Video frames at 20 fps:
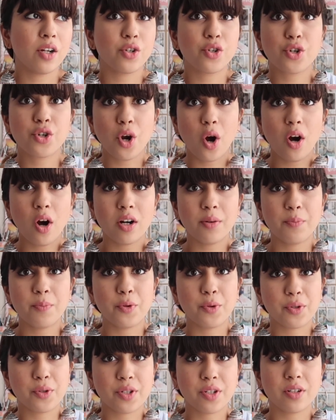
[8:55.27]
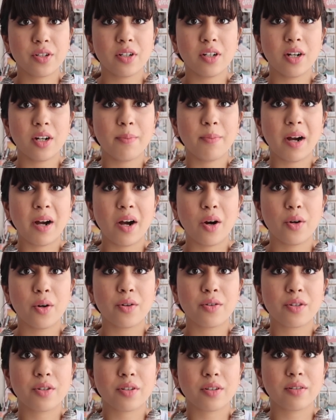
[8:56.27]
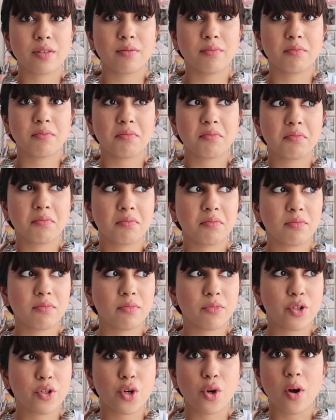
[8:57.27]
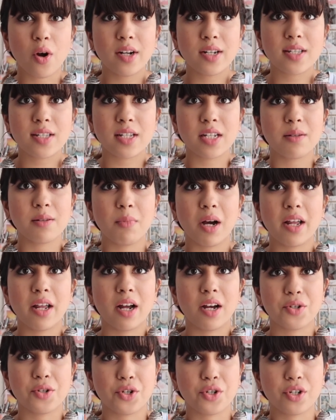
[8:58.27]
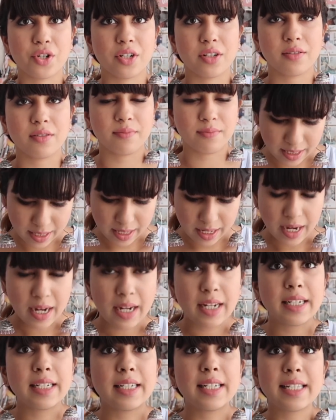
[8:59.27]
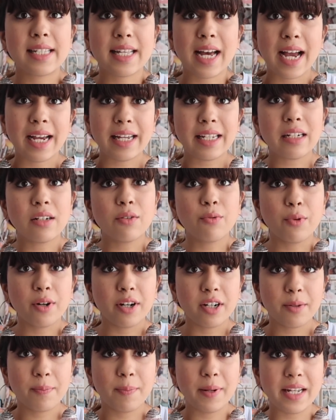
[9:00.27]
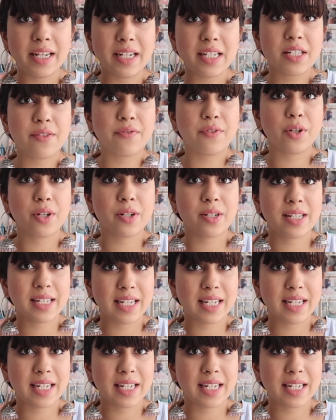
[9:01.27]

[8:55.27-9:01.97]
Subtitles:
Draw a poster about droughts in Maharashtra. Design a workplace for a